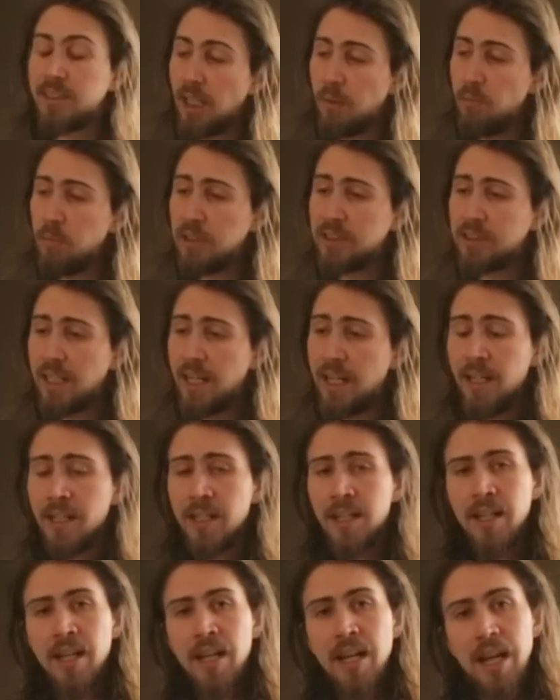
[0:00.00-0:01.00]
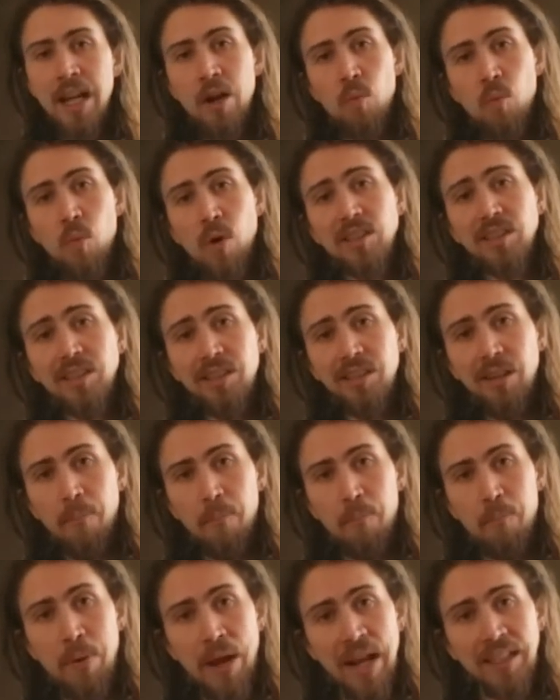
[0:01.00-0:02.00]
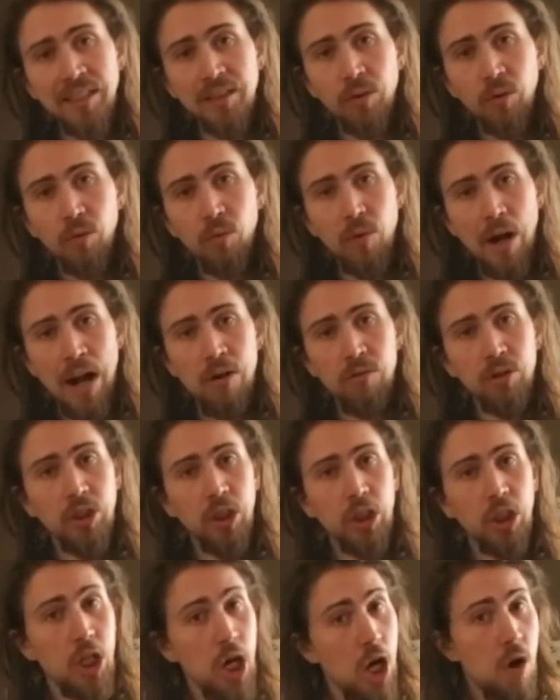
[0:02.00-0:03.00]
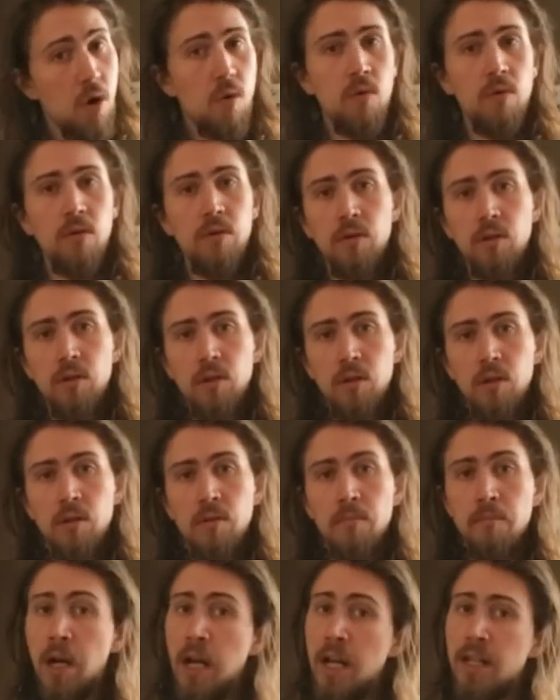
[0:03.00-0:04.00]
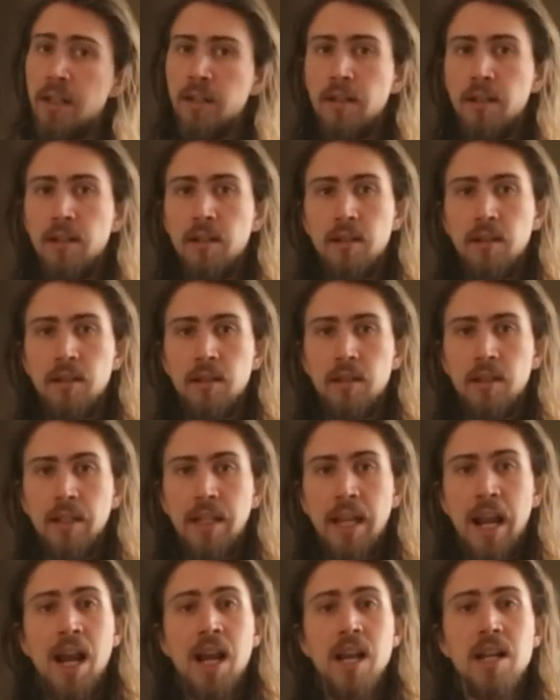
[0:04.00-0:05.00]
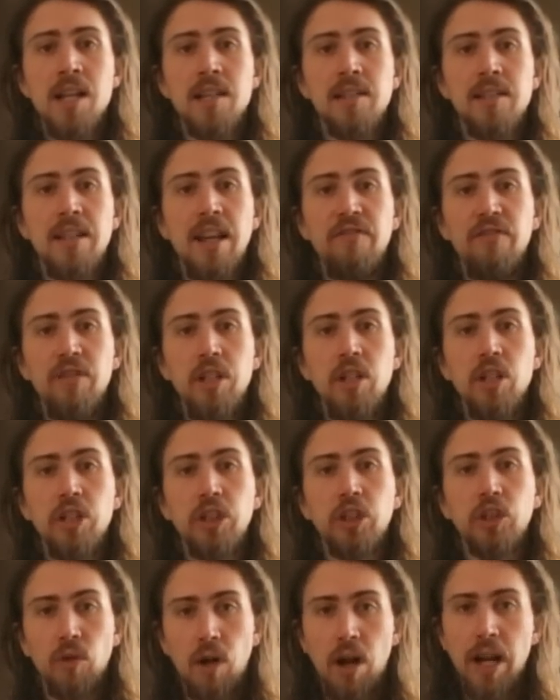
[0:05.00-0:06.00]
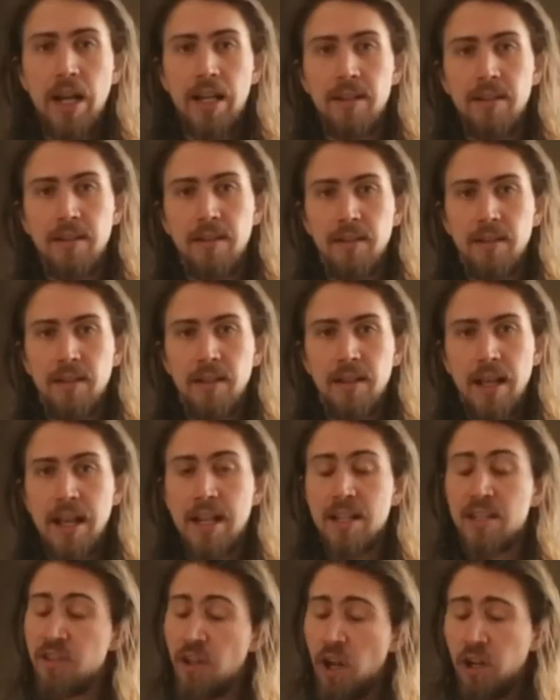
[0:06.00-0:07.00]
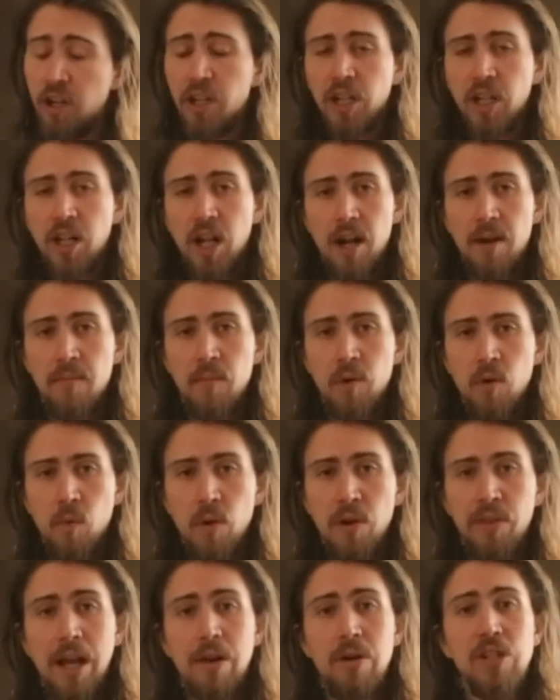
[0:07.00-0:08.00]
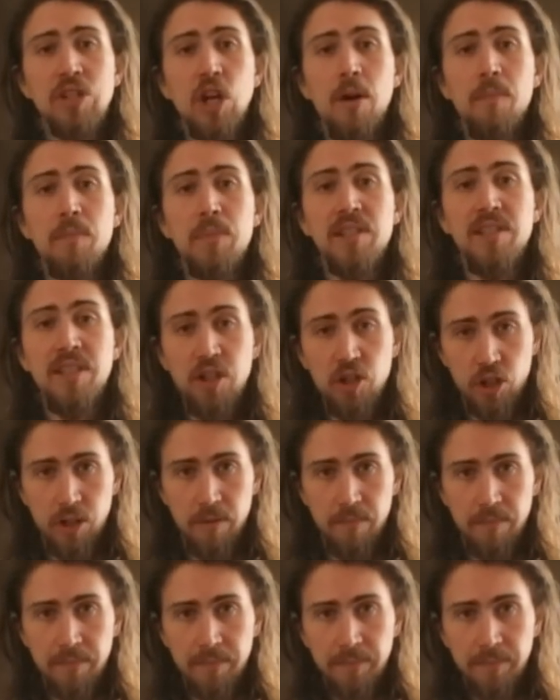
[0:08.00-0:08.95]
Some would say it wasn't the best route to go, but Canada is definitely going to try it, and it's not going to come without its opposition.